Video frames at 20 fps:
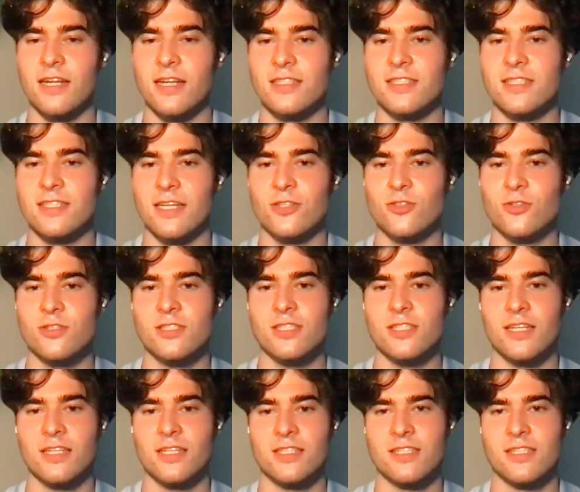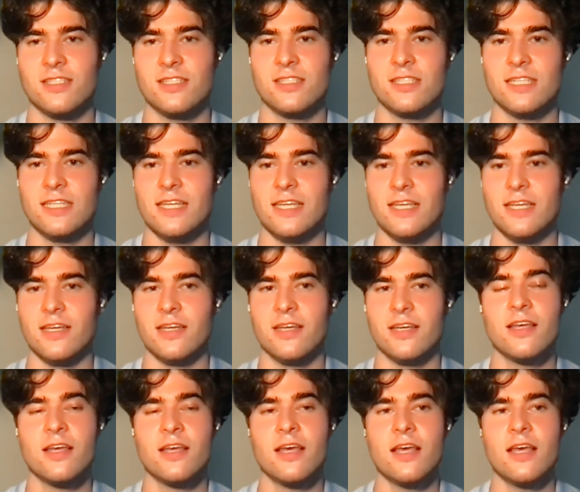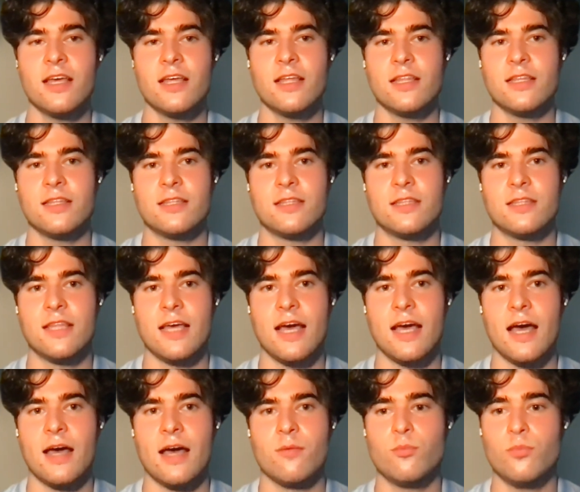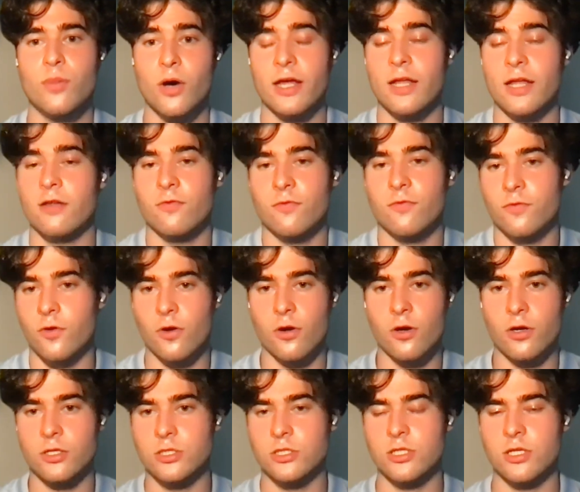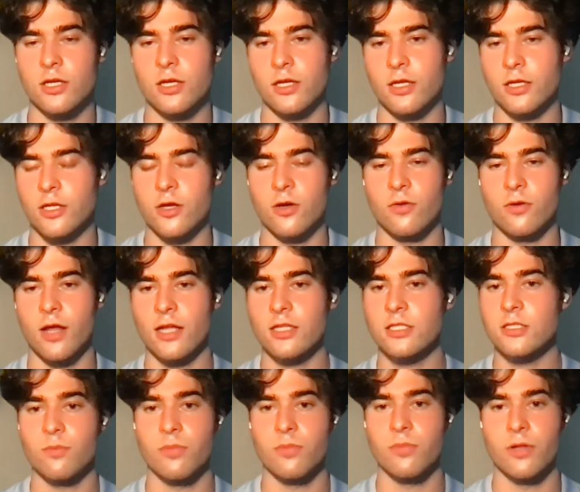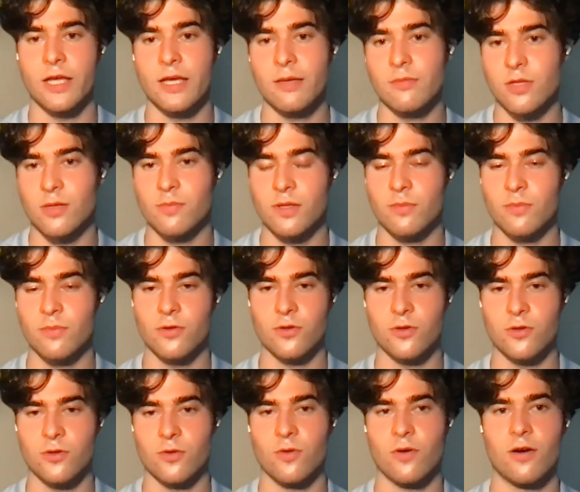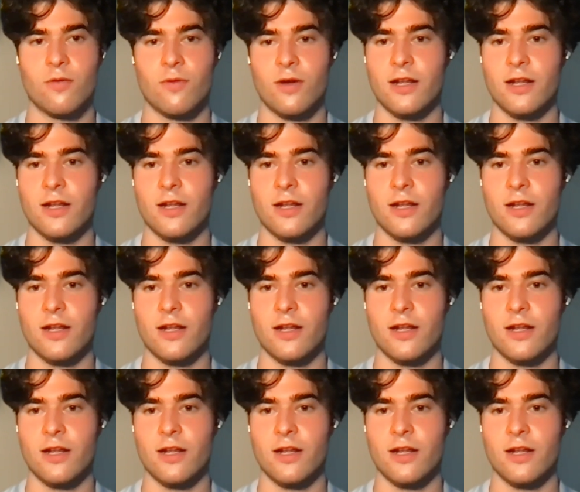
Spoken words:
it's interesting to see that. But for to not to blame the people who are running the